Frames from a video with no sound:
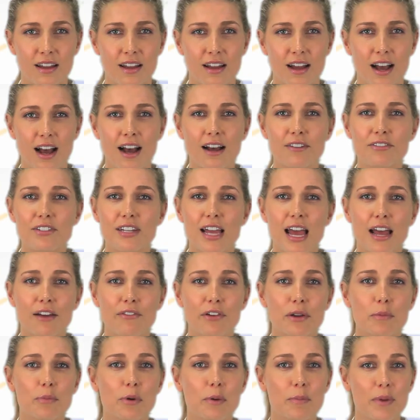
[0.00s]
After
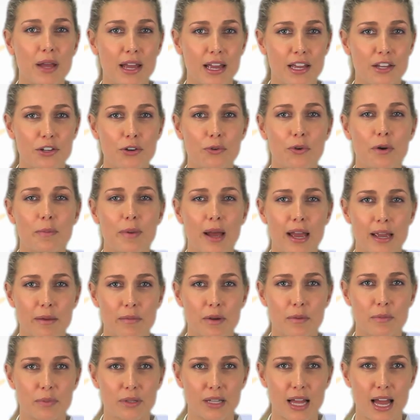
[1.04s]
having prepared your
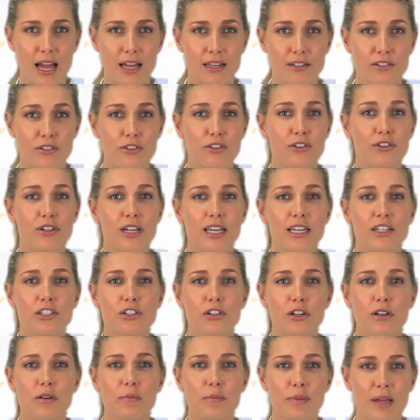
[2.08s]
repayment plan, you need to
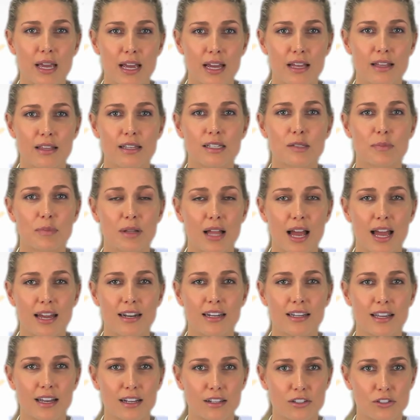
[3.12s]
compare this plan
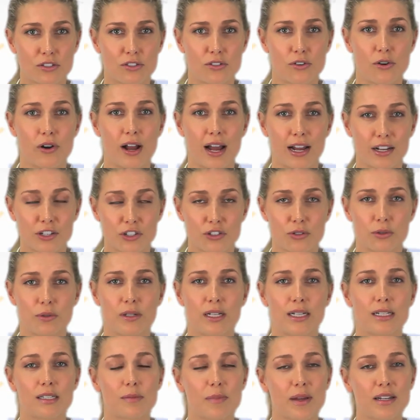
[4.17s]
against your actual
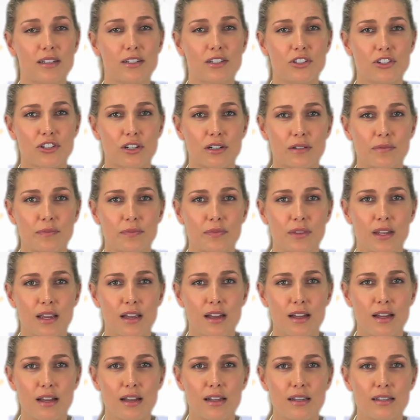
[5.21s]
expenditure.
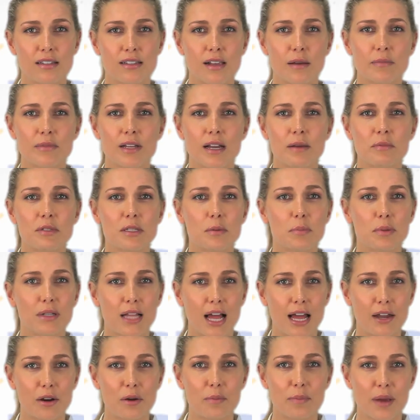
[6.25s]
Sometimes the
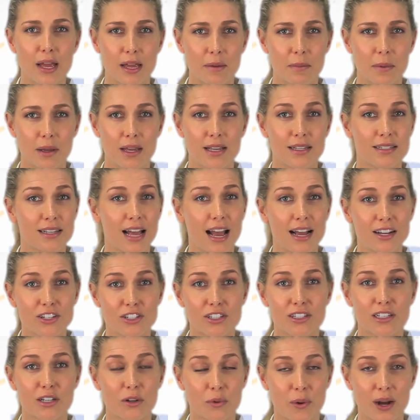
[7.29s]
plan on paper is
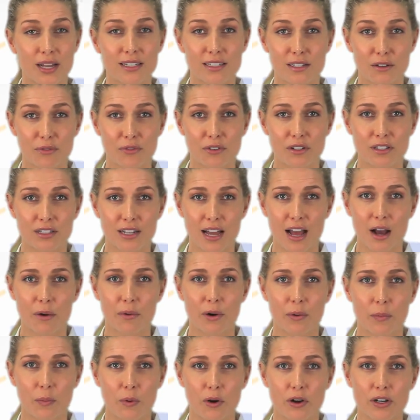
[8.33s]
actually quite different to how
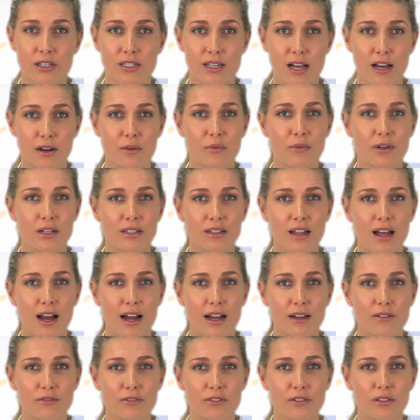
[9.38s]
it works out in real
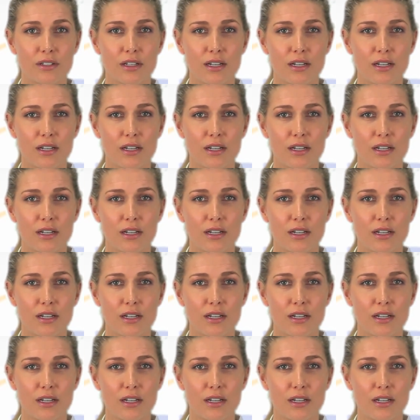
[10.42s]
life.